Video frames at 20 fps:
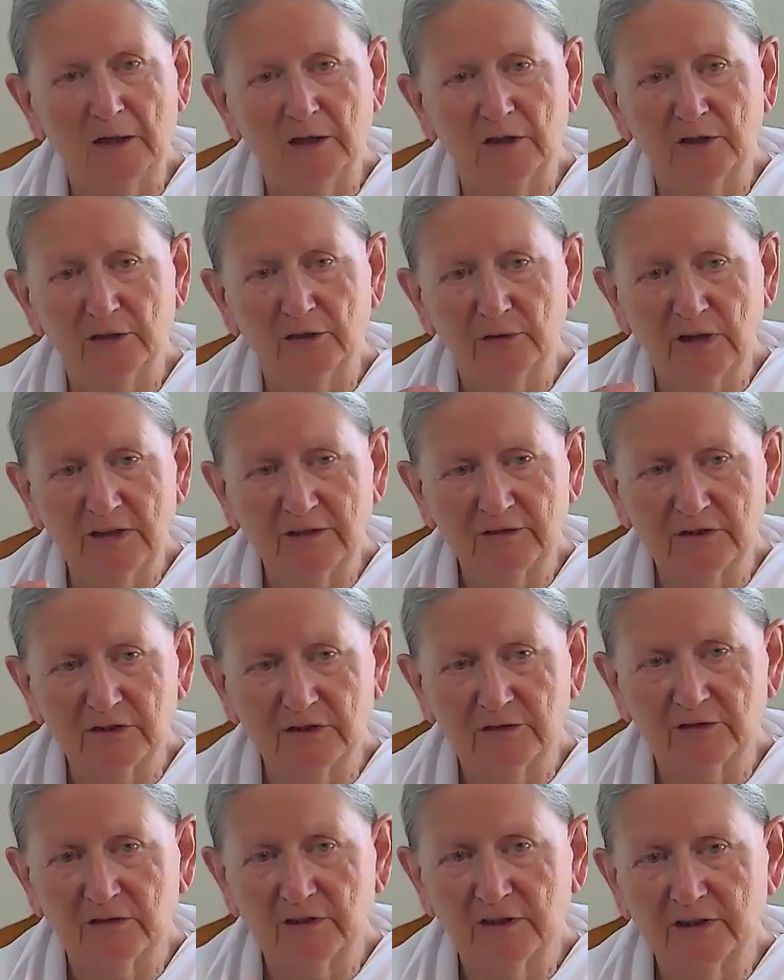you have to
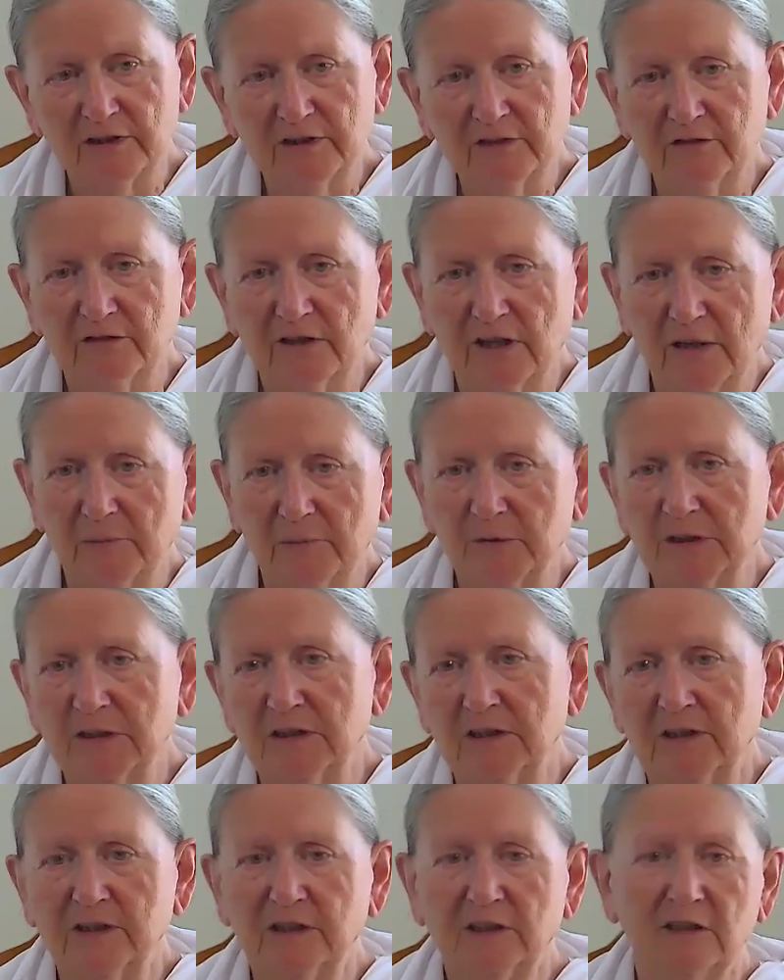very
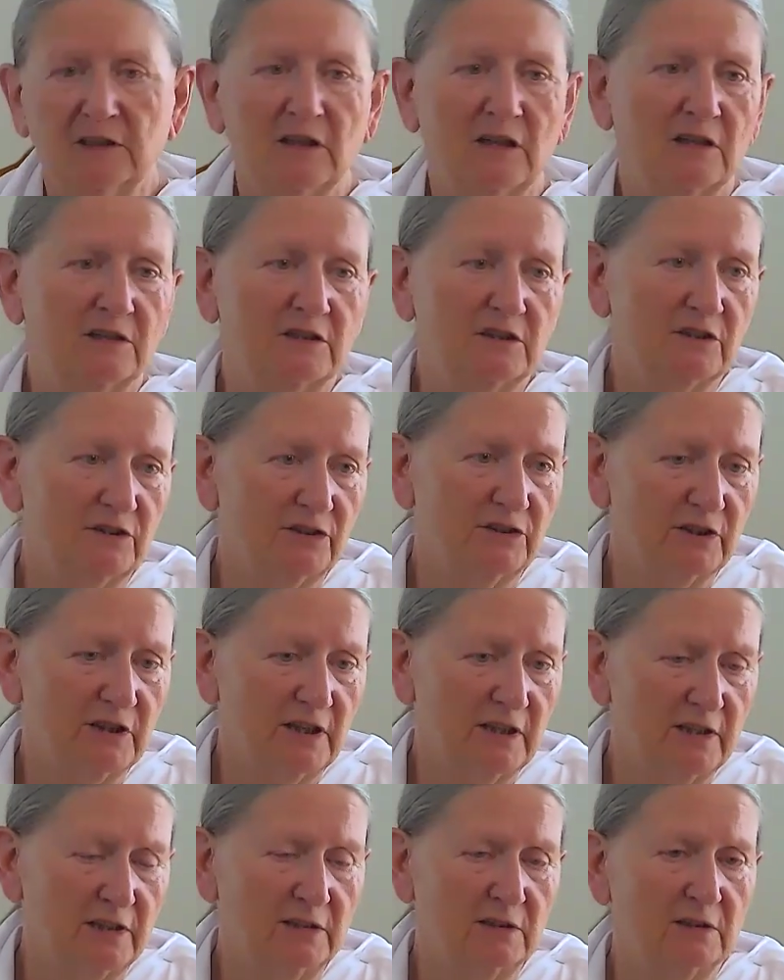rapidly
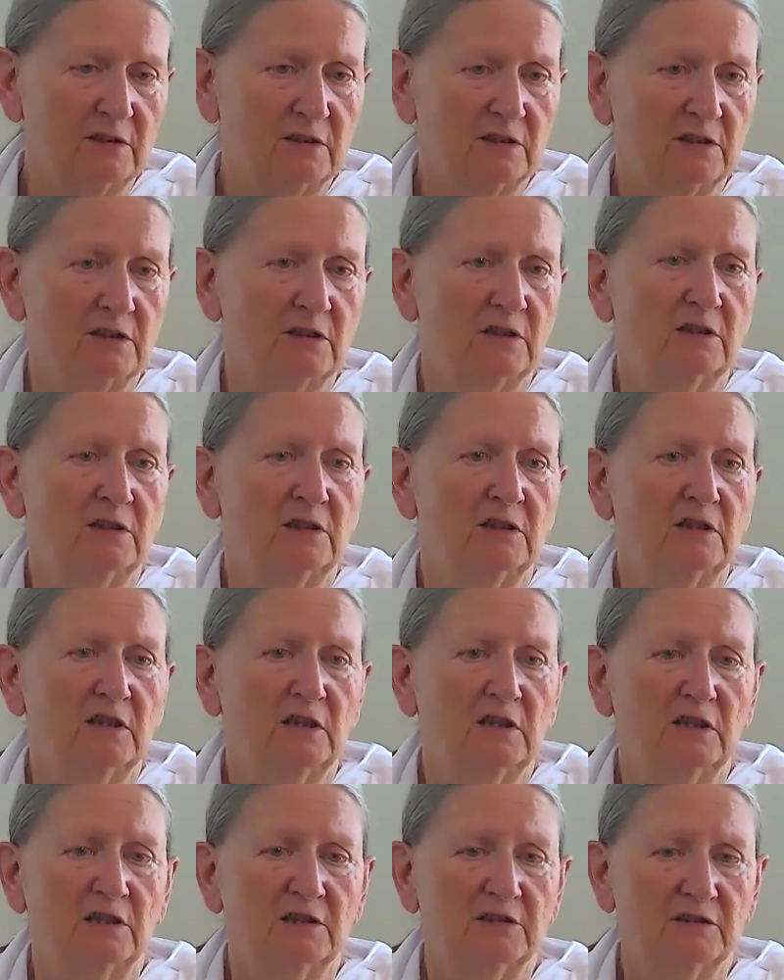understand
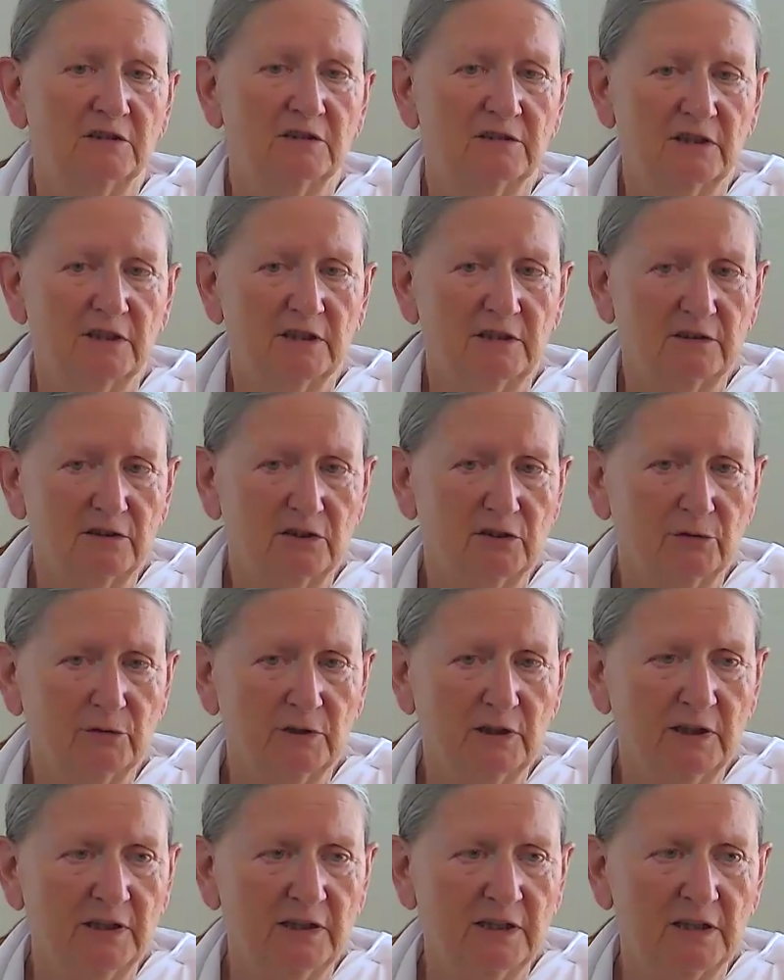that they're
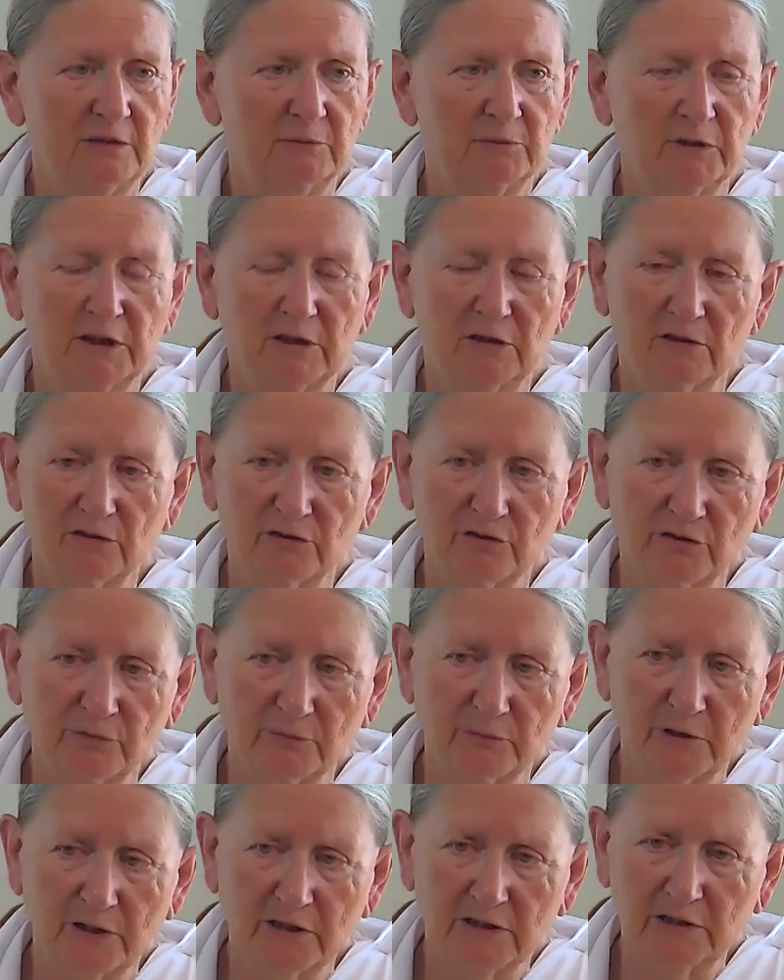doing that because of
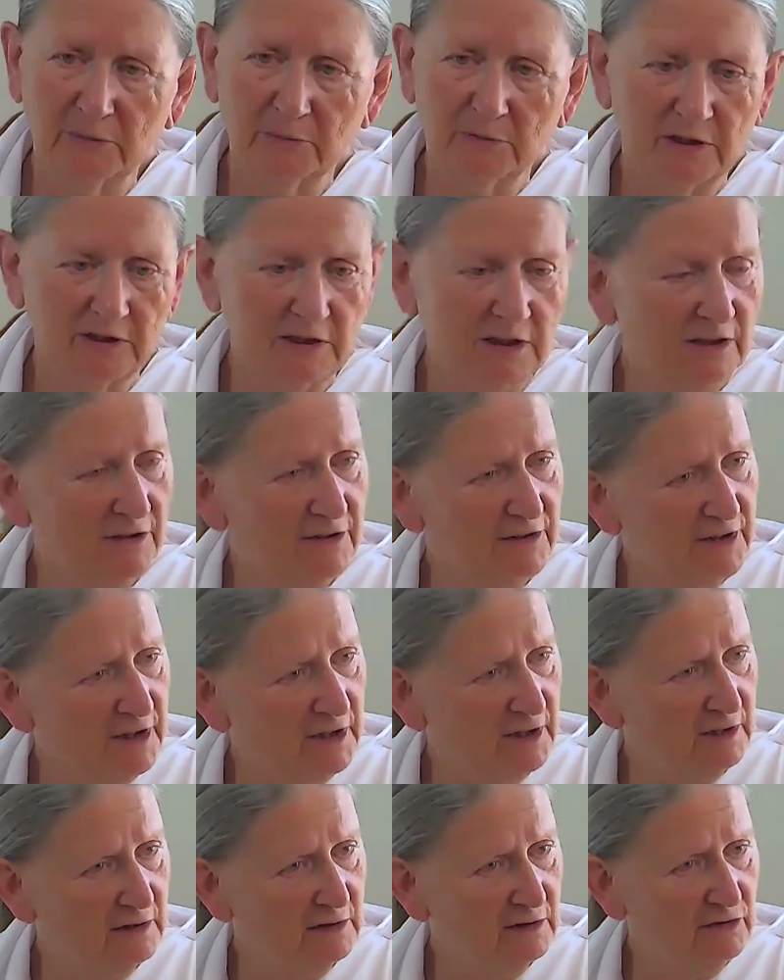many, many
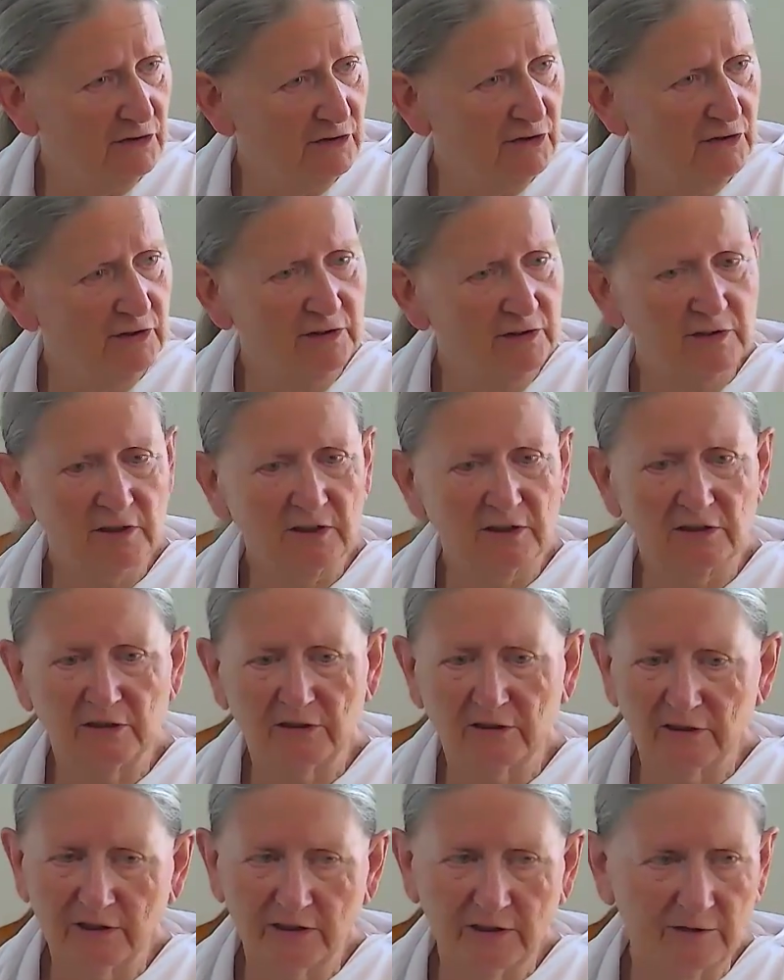things that
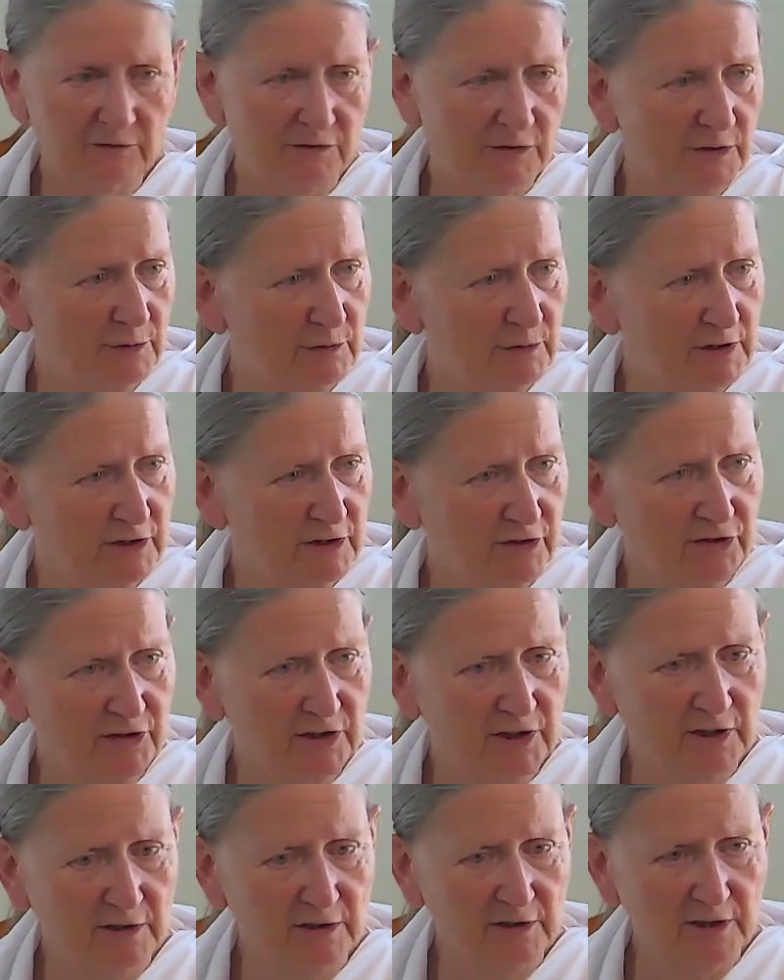are
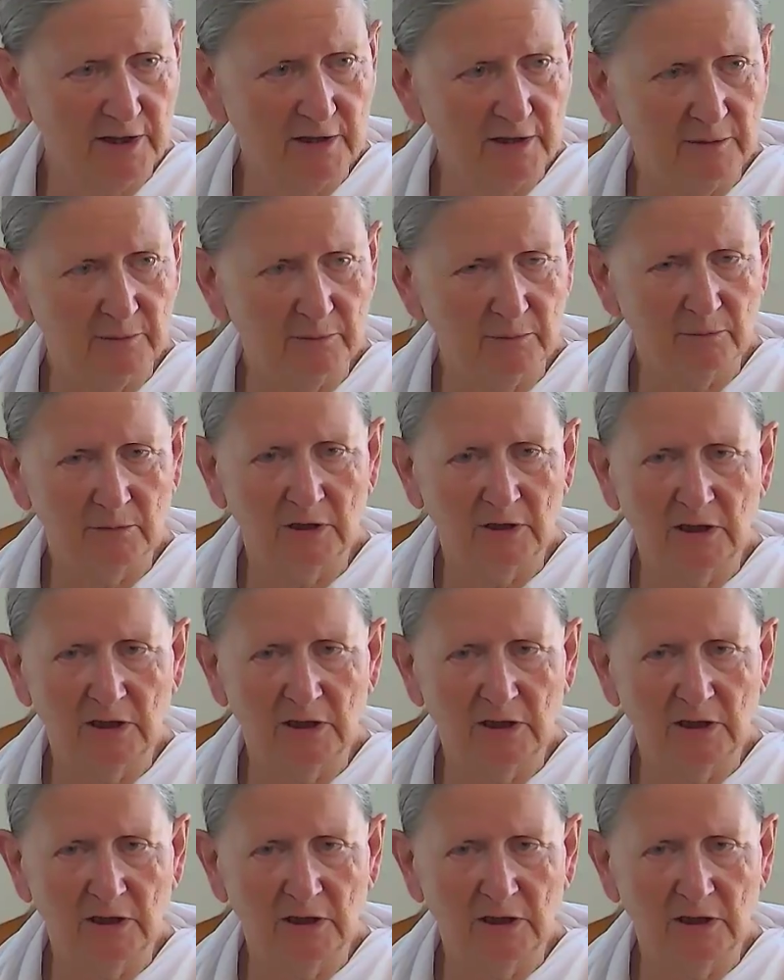influencing them